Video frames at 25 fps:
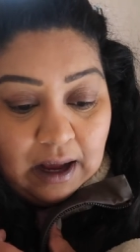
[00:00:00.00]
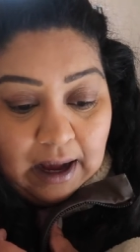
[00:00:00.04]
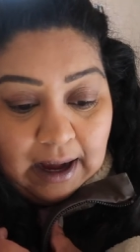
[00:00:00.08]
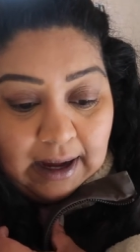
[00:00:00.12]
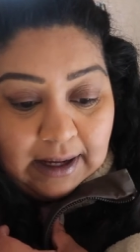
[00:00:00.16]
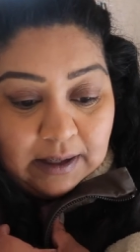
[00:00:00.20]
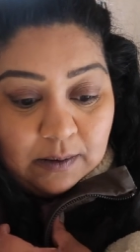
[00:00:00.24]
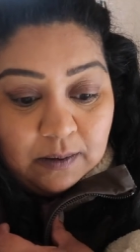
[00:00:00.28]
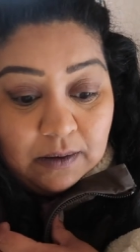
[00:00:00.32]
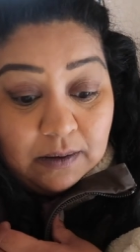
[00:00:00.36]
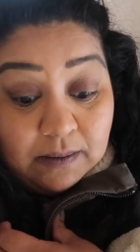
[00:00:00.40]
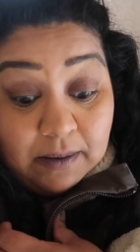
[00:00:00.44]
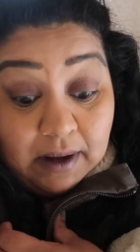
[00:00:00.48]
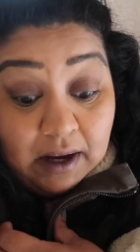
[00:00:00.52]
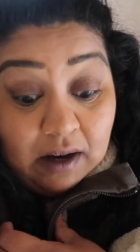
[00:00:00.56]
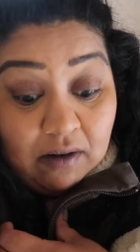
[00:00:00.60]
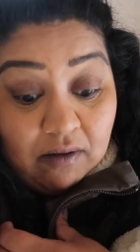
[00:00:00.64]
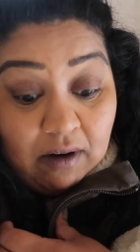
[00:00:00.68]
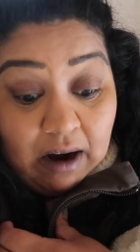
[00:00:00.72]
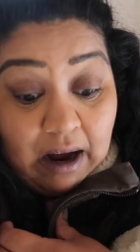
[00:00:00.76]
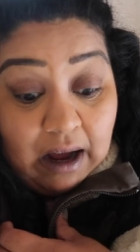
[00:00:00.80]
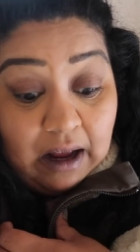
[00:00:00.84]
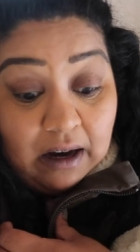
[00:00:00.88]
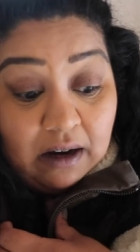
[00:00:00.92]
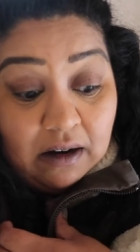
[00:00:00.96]
as was my
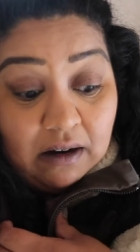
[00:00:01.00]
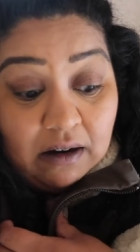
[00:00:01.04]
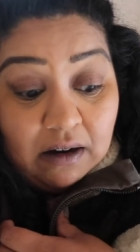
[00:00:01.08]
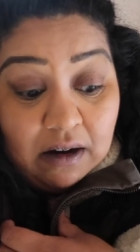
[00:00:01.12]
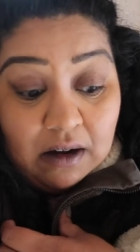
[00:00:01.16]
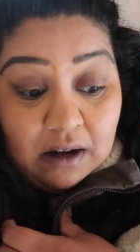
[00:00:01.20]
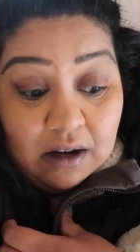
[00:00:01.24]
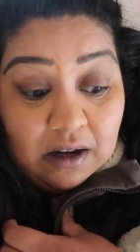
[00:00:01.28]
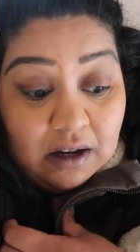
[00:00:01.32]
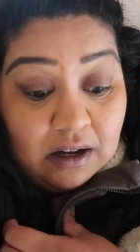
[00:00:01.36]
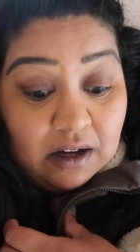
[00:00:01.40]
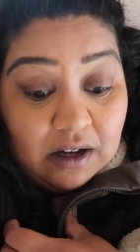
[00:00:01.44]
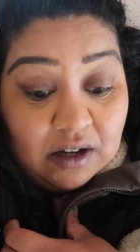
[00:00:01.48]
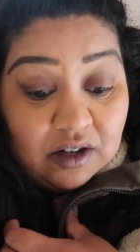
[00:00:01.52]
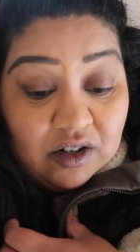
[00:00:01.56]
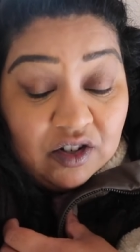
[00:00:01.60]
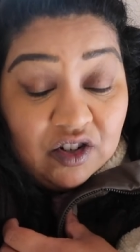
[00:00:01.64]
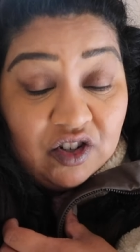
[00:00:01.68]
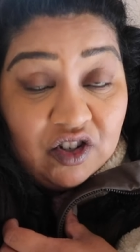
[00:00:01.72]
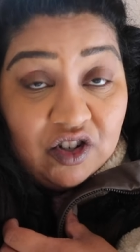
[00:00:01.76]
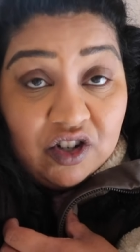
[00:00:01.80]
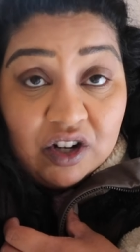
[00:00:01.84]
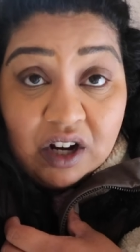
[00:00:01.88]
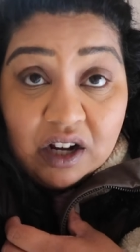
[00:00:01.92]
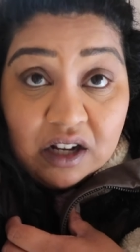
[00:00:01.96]
gran,
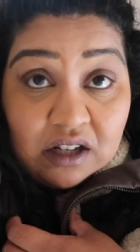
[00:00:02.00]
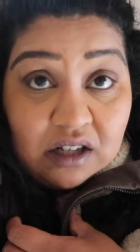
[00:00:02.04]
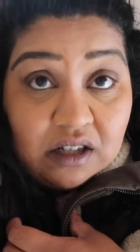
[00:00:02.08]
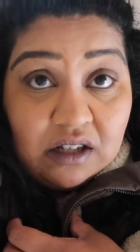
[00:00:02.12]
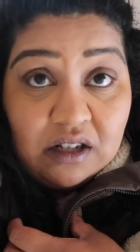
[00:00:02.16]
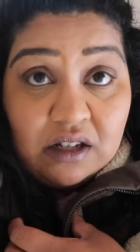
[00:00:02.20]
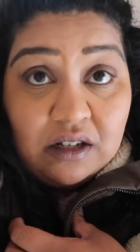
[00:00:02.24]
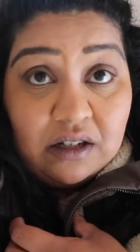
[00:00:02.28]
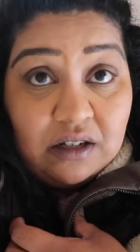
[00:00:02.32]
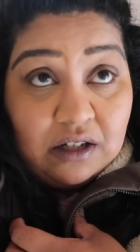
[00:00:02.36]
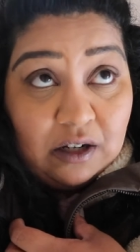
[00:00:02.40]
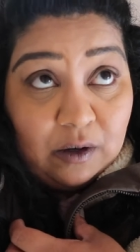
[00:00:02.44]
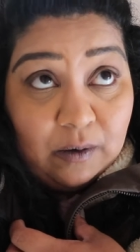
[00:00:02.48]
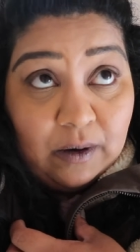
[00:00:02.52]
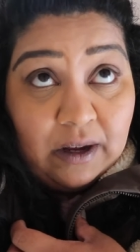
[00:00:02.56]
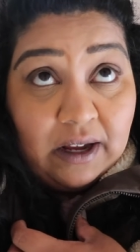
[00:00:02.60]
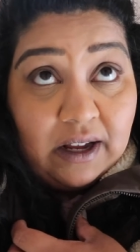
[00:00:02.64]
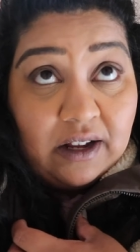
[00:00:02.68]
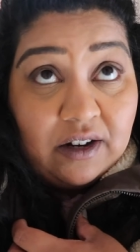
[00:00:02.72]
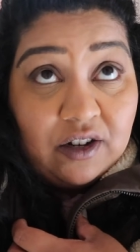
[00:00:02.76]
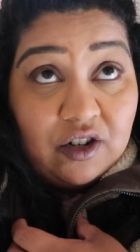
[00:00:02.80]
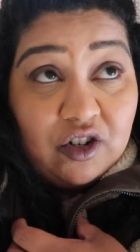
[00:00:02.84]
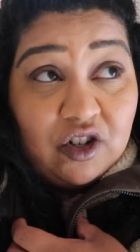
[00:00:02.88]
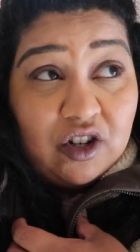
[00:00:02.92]
just do it.